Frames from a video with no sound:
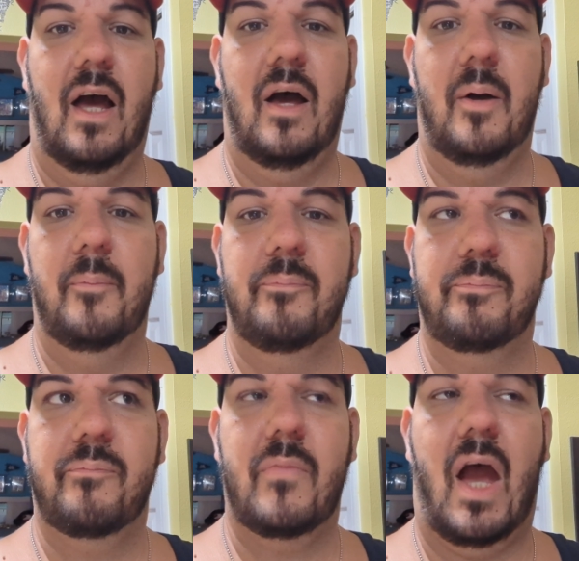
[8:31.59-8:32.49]
I
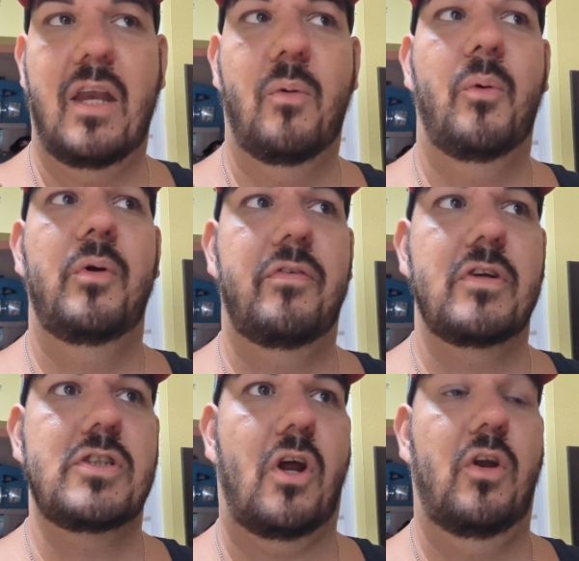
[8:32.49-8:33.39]
know when we
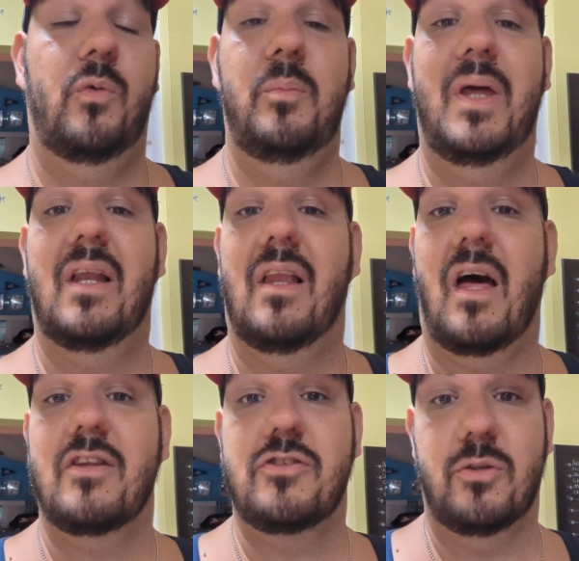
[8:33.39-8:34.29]
first started, we made a
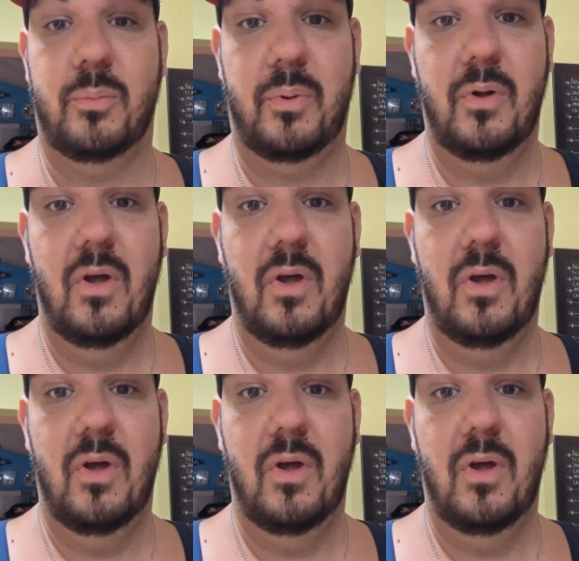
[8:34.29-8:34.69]
lot of soup.